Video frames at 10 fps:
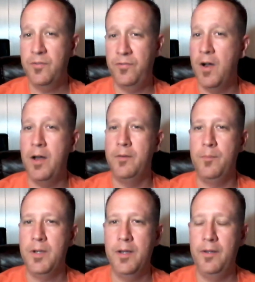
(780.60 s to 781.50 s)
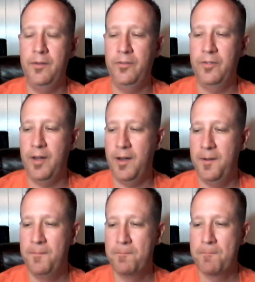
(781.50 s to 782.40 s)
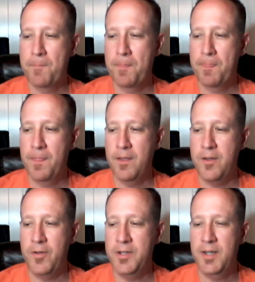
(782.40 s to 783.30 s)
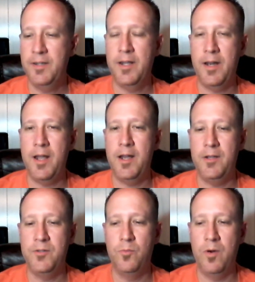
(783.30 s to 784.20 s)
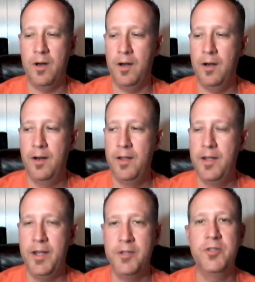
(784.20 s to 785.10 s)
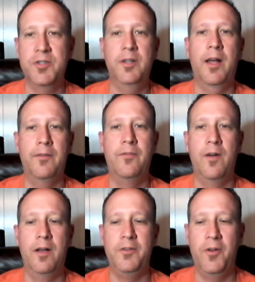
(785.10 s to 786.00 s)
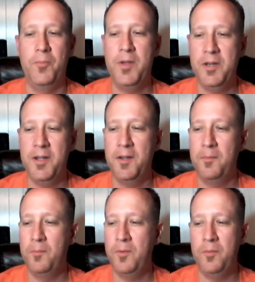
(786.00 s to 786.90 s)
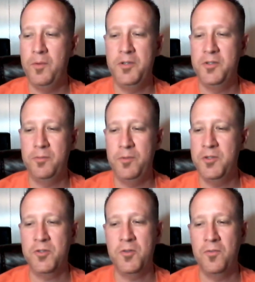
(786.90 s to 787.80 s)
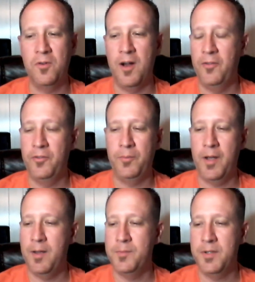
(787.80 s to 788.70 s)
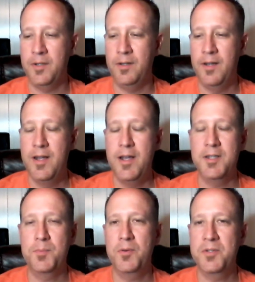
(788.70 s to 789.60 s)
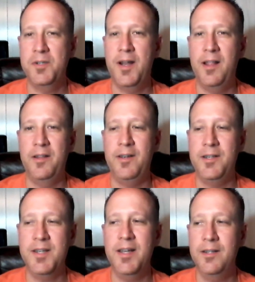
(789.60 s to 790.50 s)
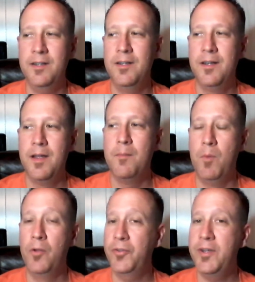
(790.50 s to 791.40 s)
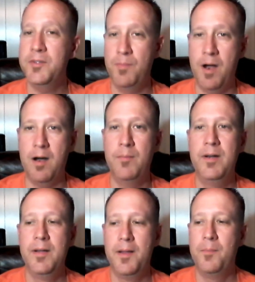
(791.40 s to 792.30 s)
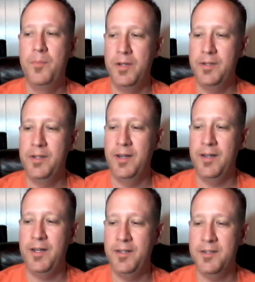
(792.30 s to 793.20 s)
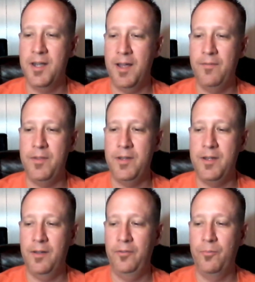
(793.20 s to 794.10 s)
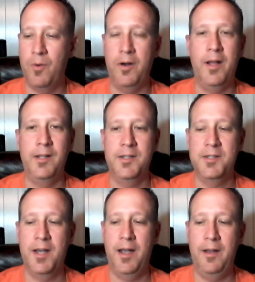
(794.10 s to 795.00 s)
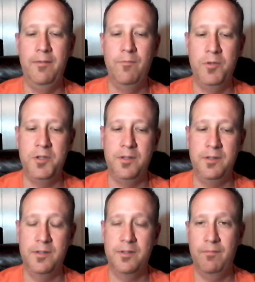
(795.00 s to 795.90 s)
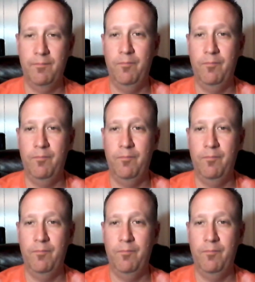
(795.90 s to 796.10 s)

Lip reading: is fun because he's at that age where it's just a lot of fun. Me and him, we just goof around sometimes. And his personality, he's got mostly his mom, but he does have the smart aleck side, which is